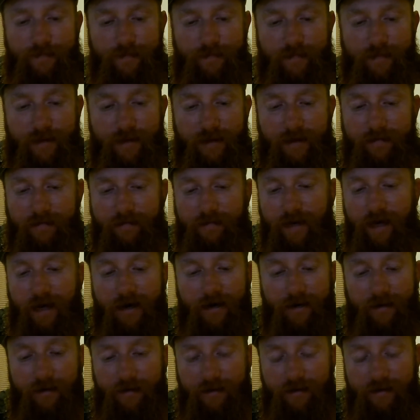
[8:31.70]
and I do
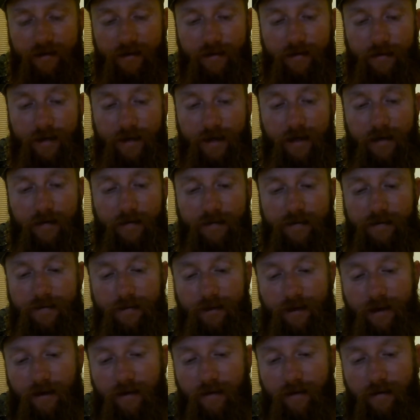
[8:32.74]
this sometimes, not
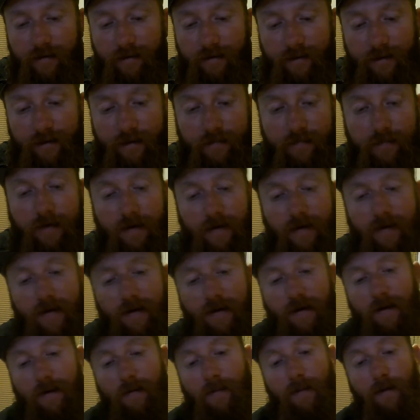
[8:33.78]
all the time,
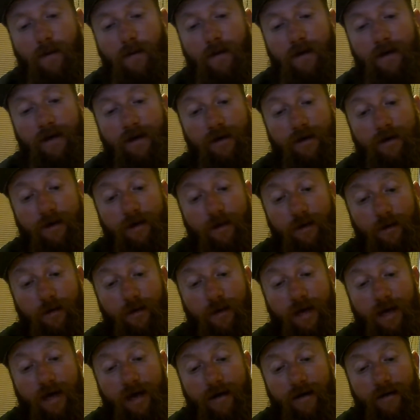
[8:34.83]
but what you
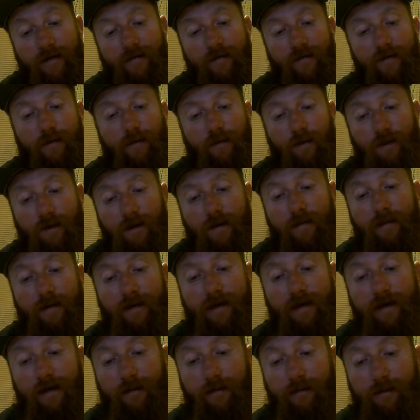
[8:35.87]
can do if you're more
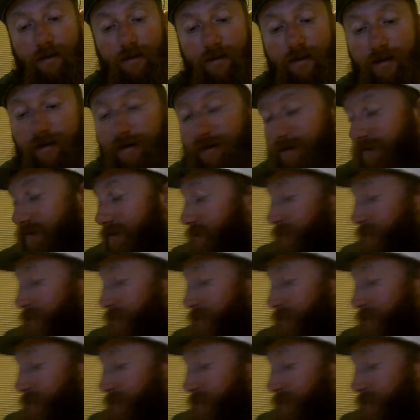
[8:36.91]
imitating bluegill, you